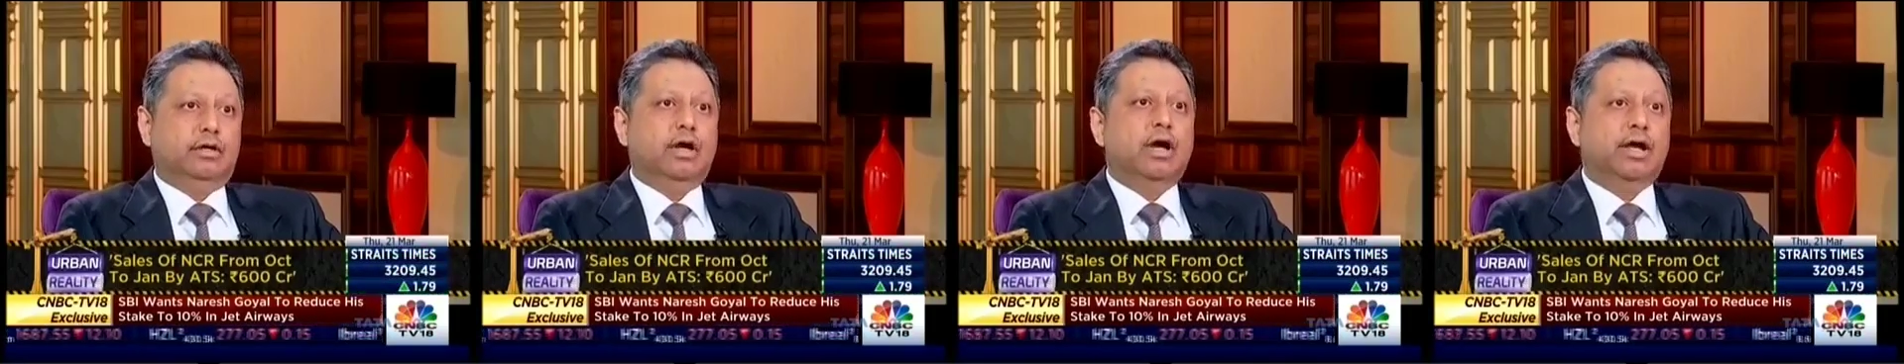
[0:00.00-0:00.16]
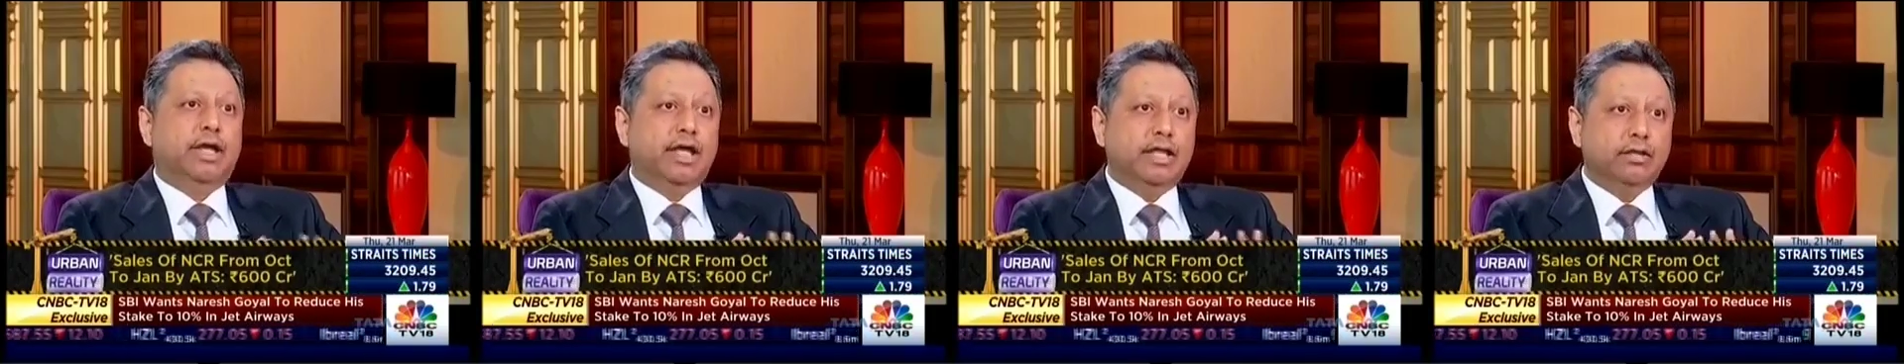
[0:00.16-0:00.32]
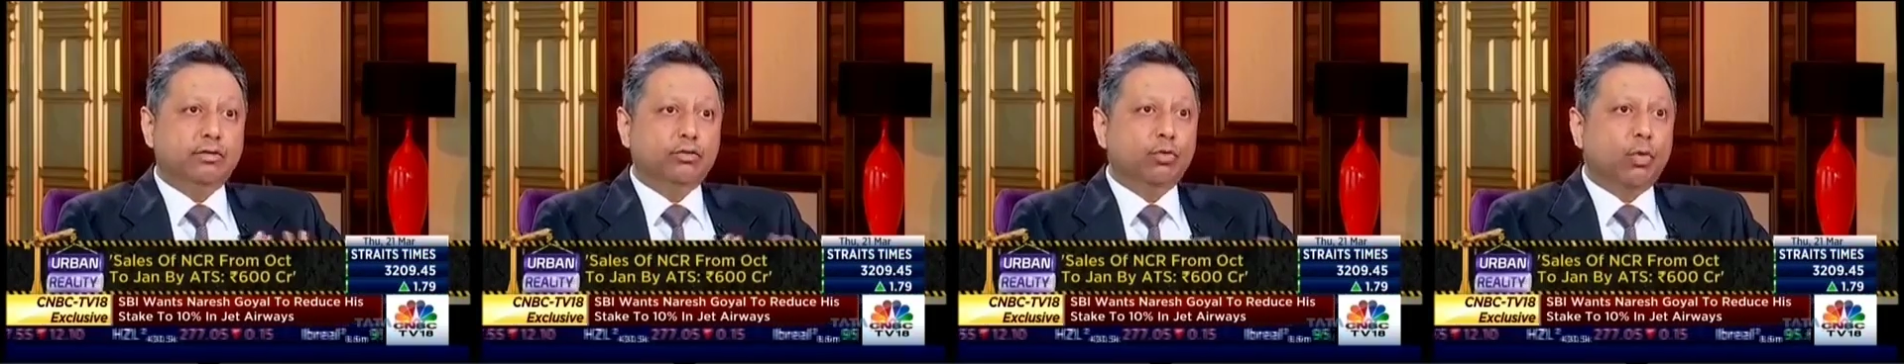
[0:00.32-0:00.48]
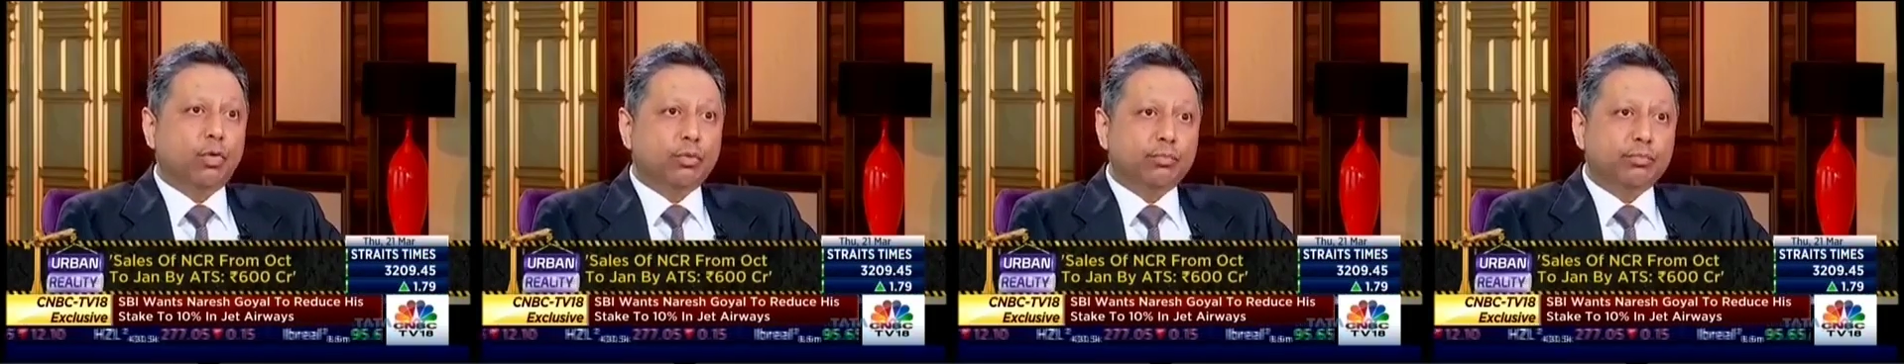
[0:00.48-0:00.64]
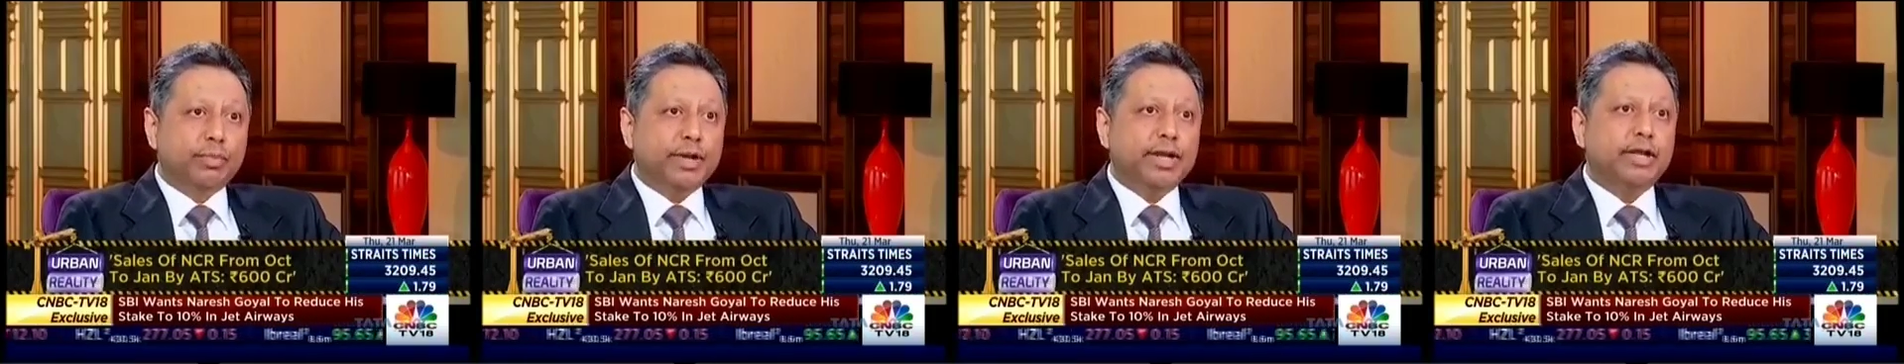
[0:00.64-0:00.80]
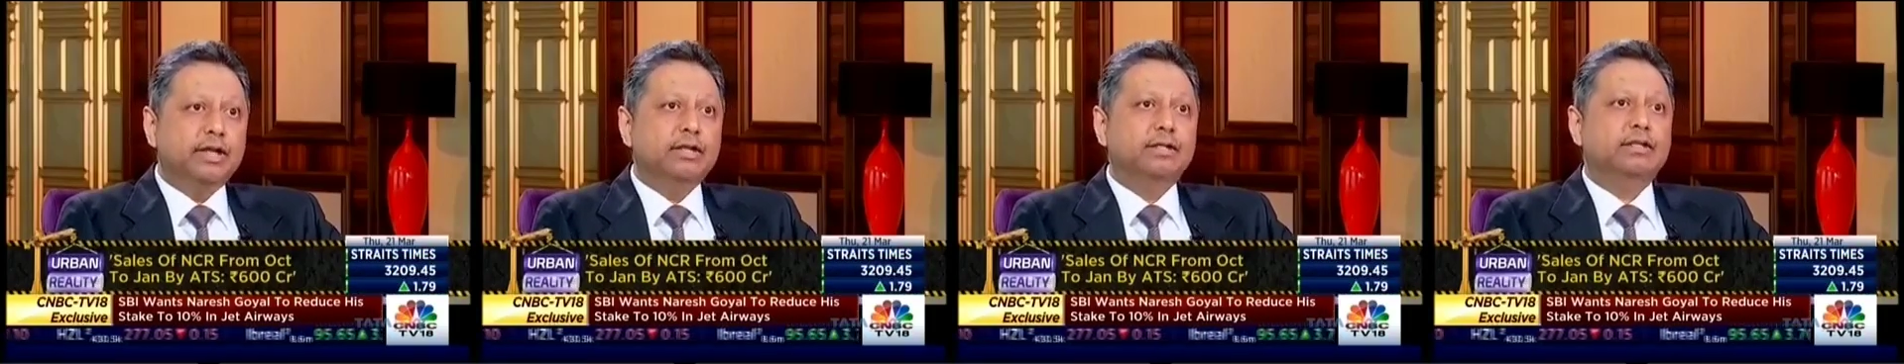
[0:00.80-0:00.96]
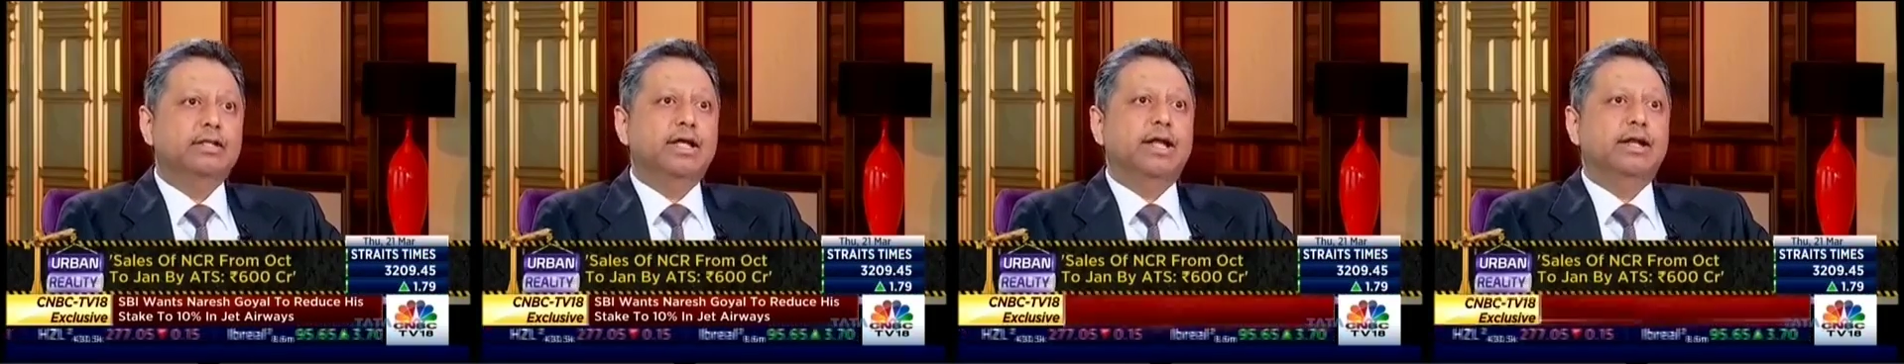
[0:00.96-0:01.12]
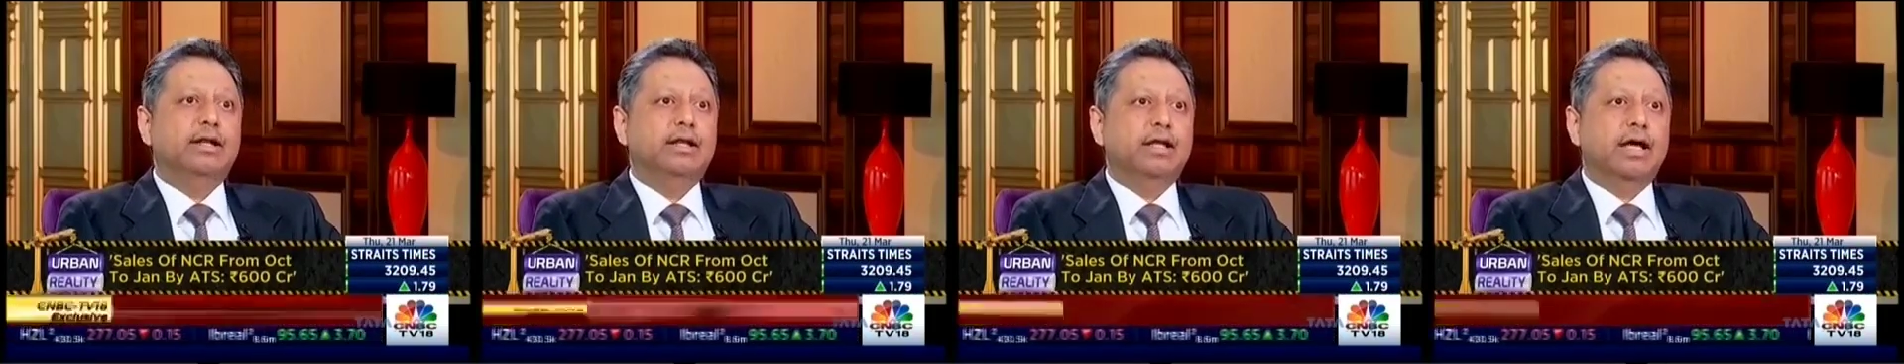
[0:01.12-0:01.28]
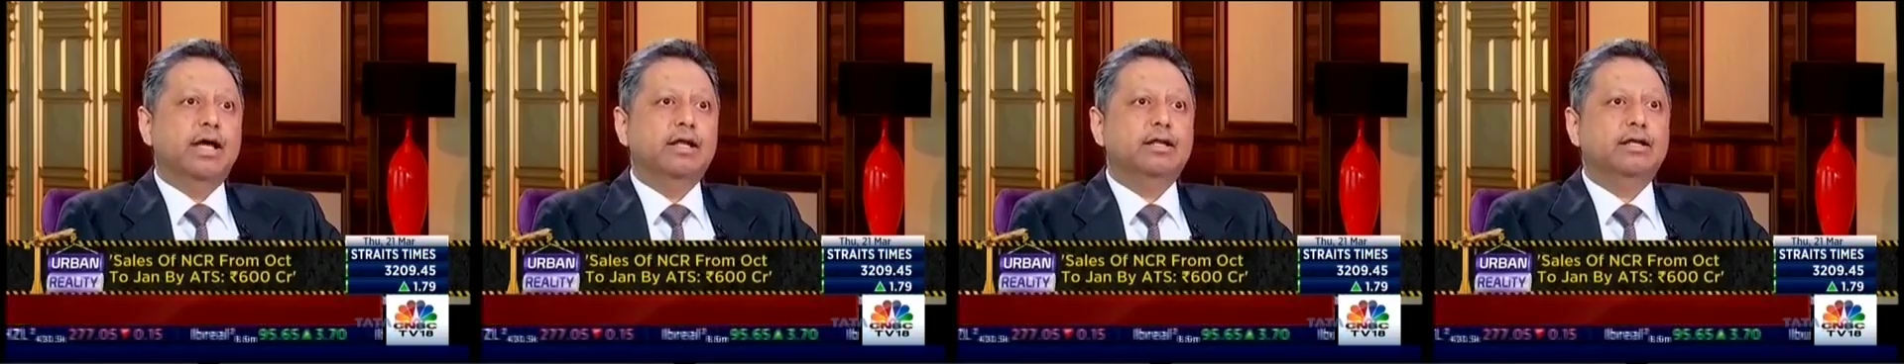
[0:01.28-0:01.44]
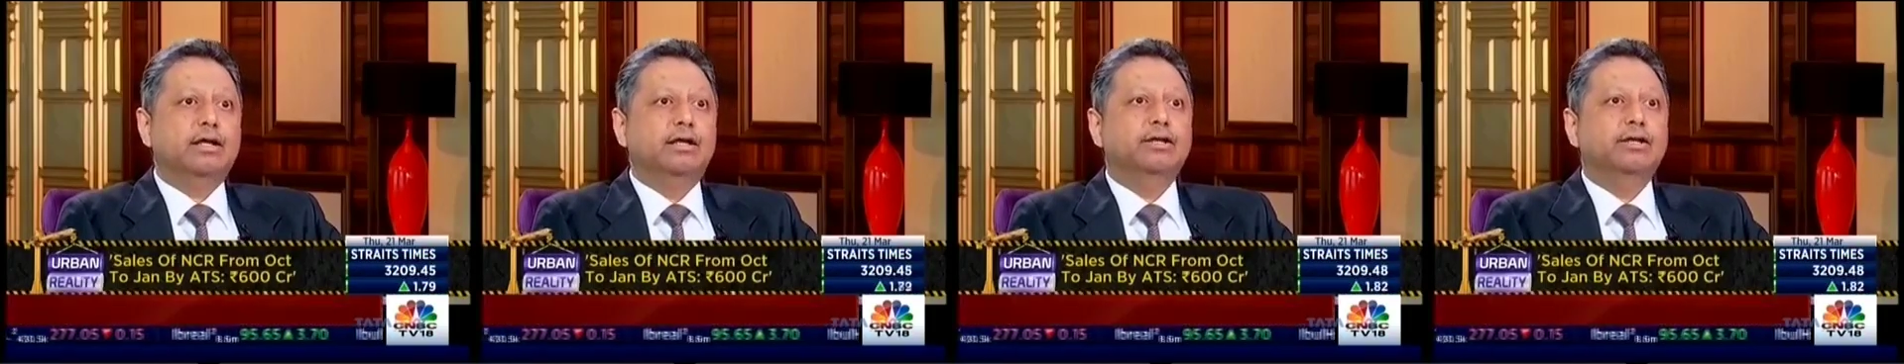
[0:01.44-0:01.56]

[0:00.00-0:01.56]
Again, don't paint the entire